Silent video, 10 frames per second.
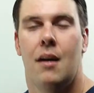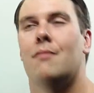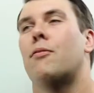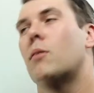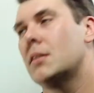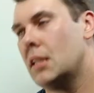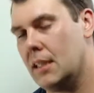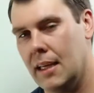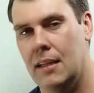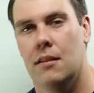
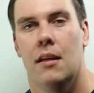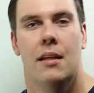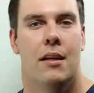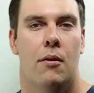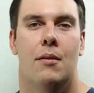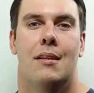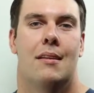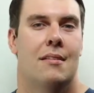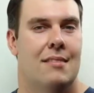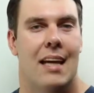Unfortunately, in
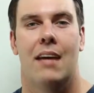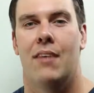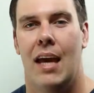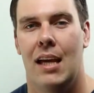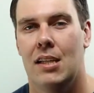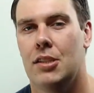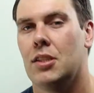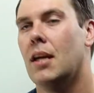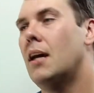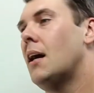this day of age,